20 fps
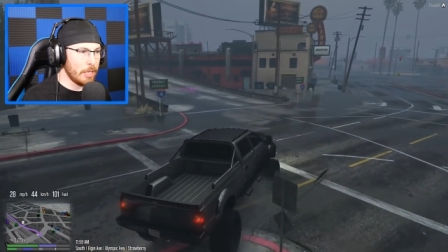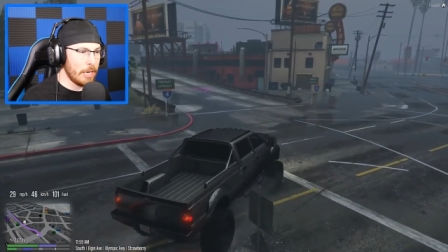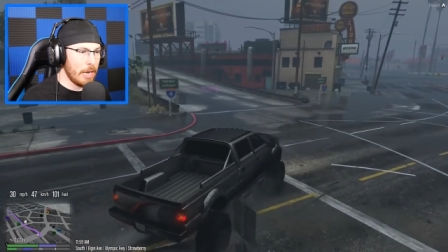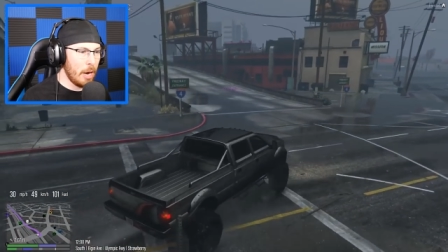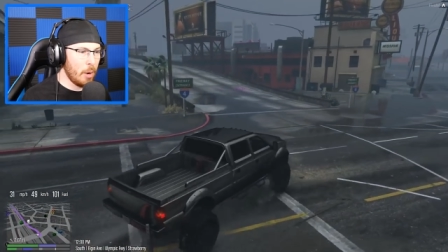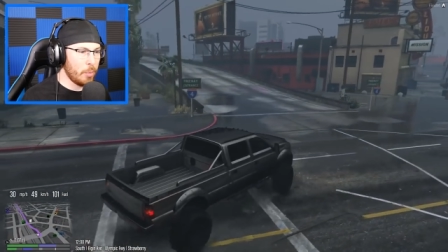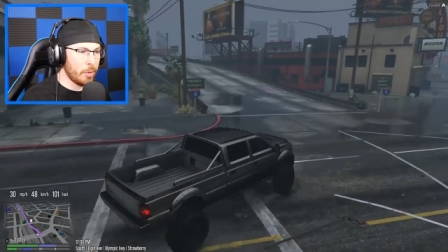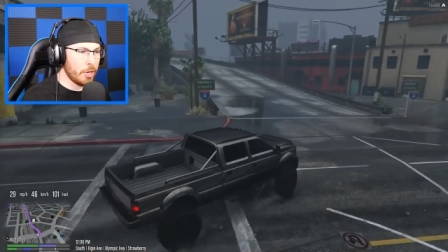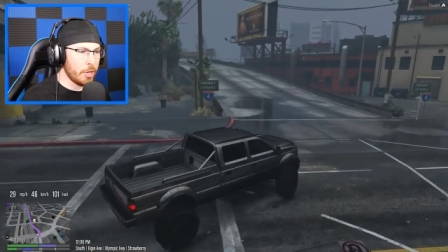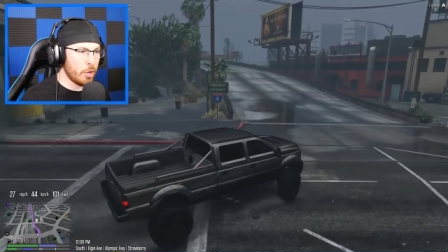and
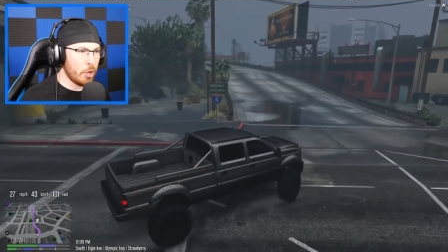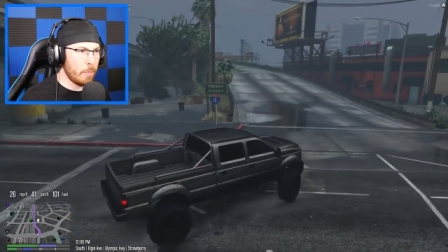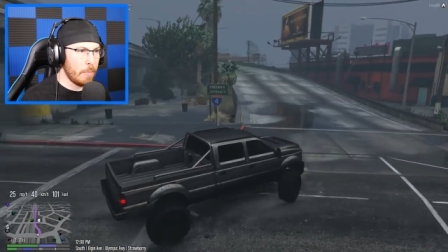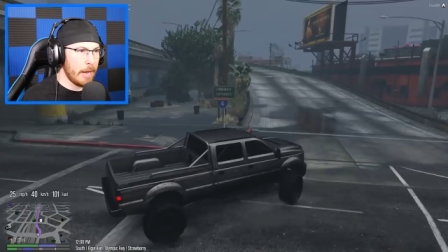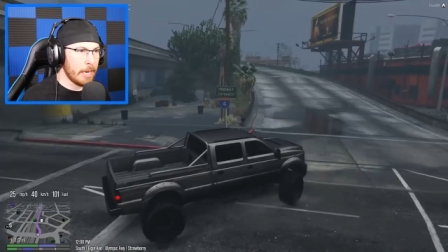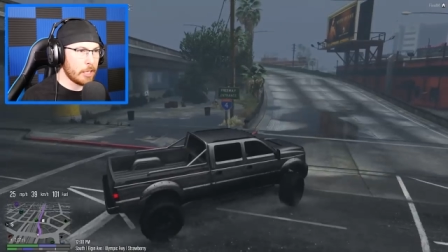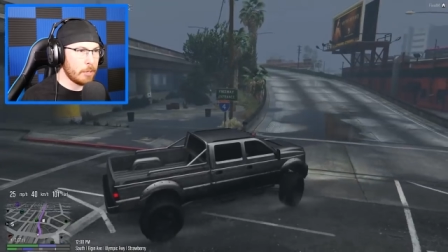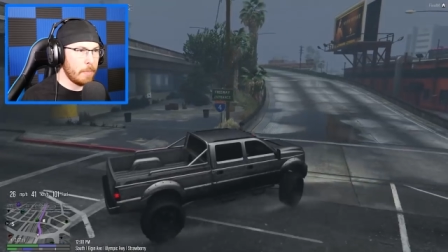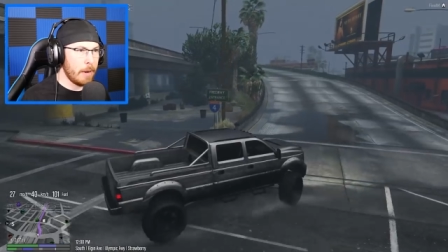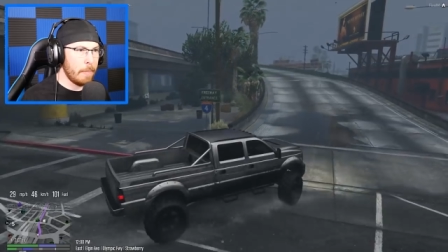now we're gonna go
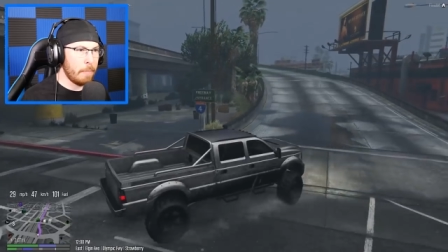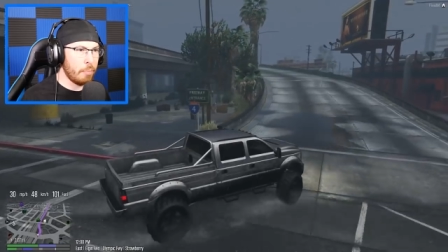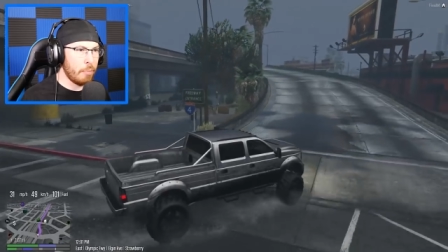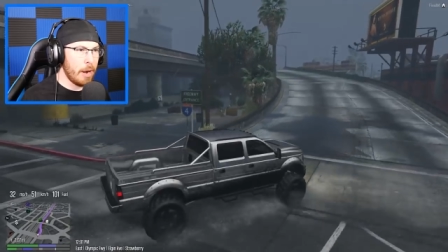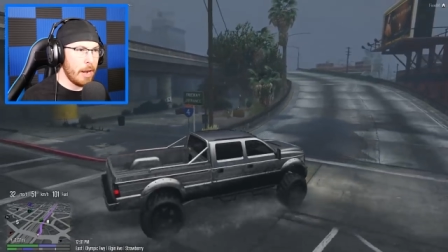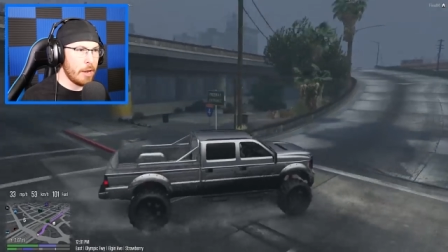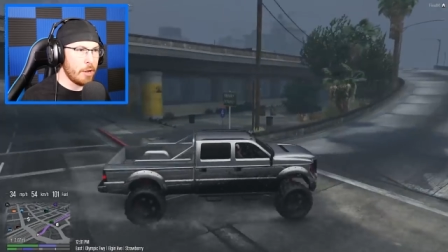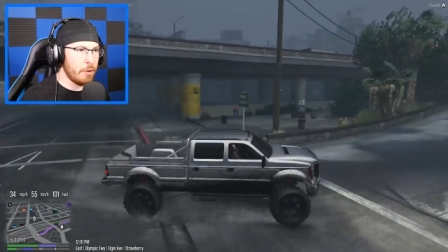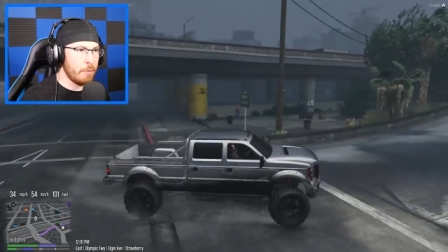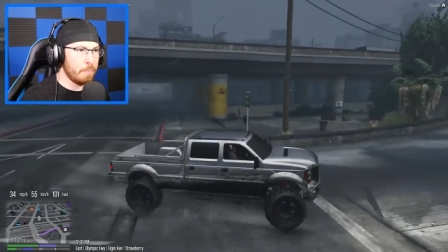back to my
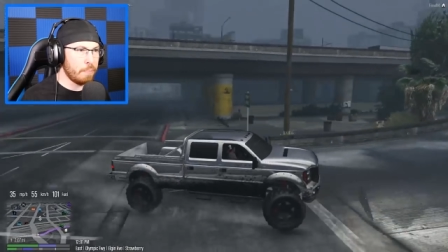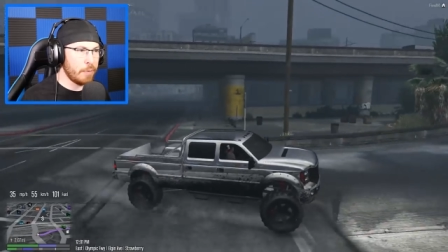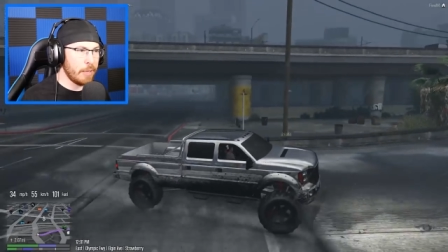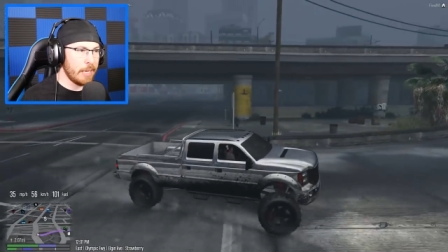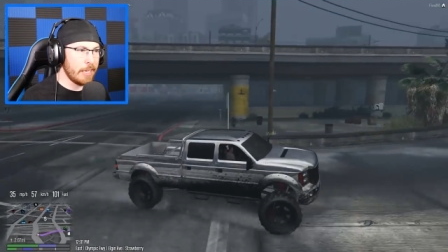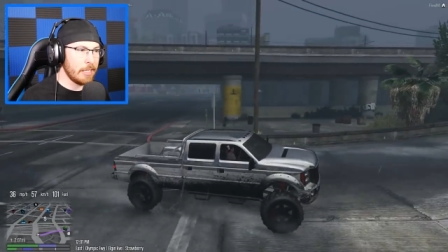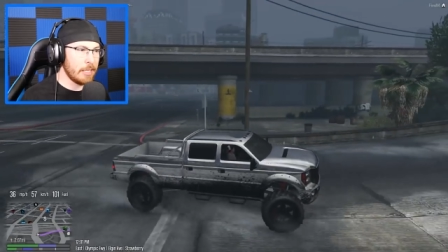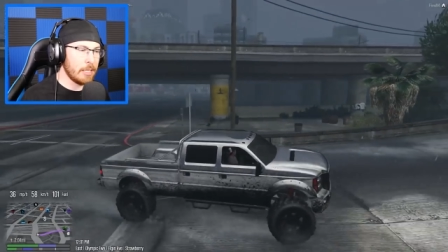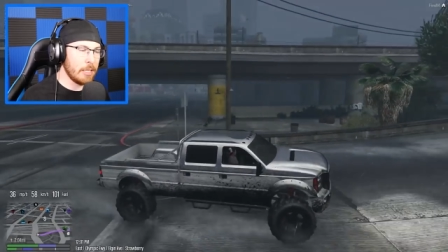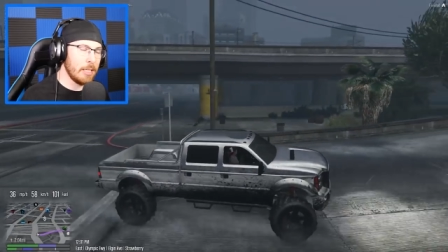brand new
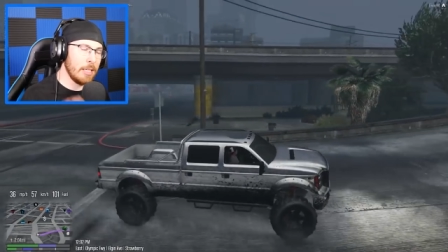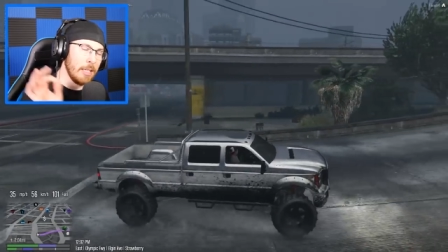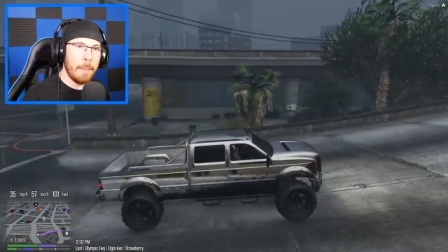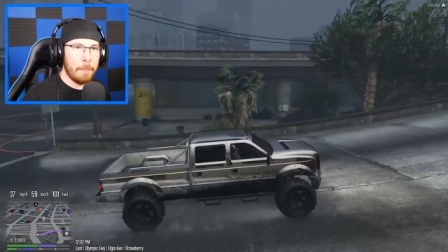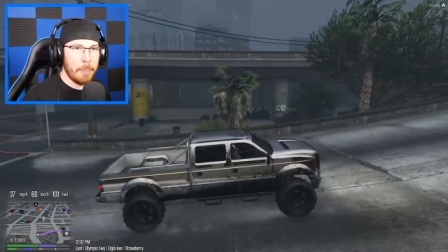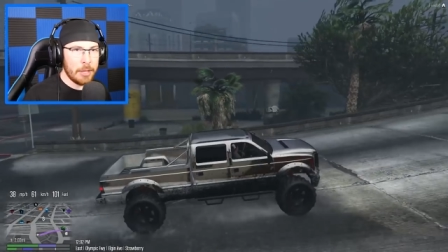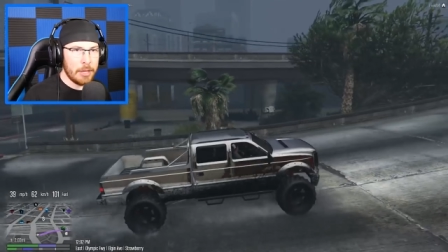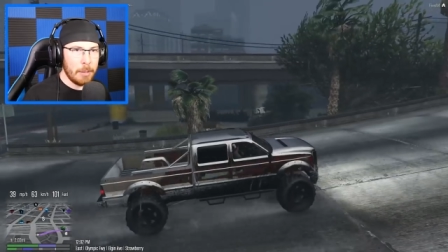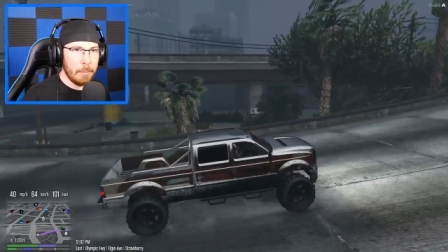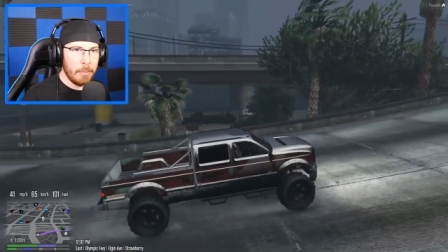place
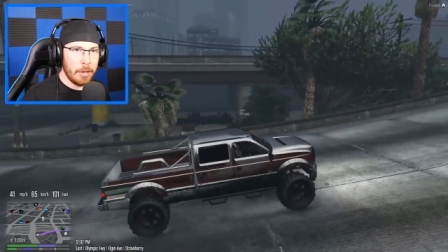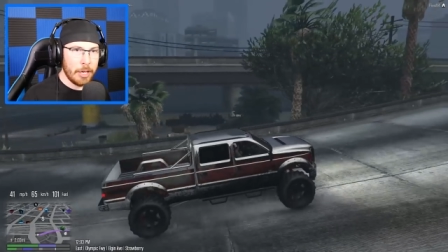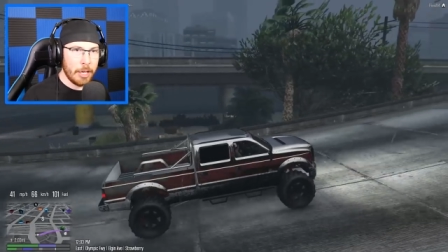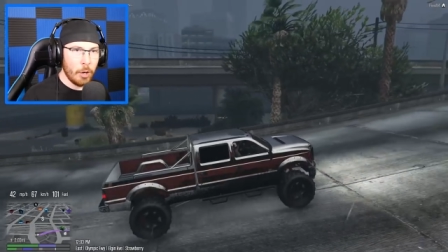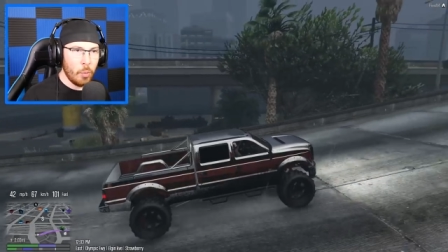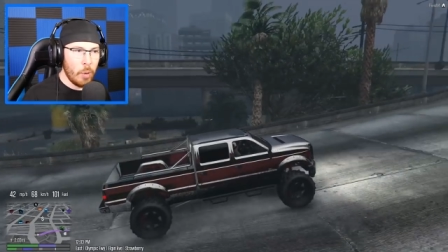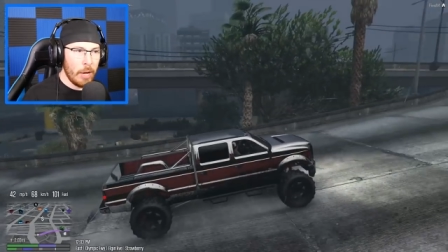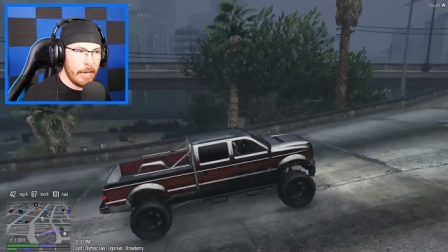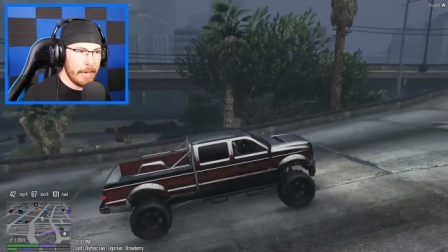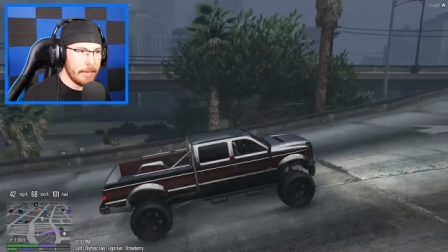and put the money
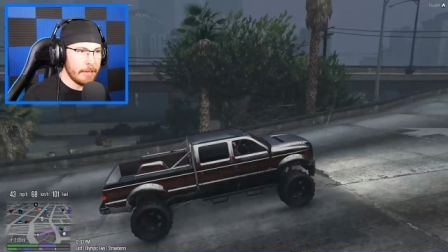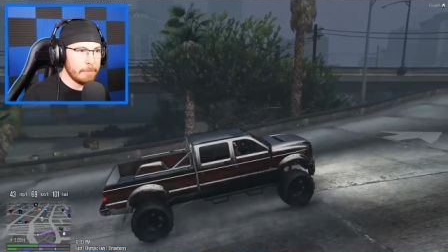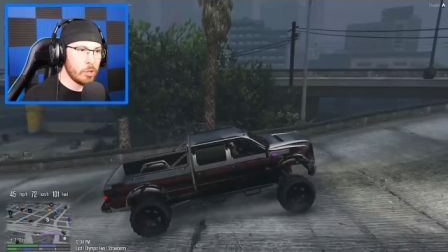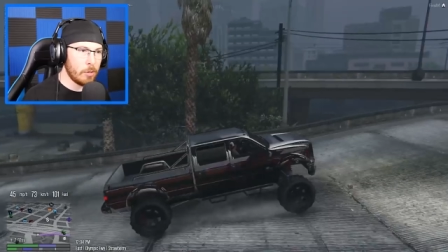away.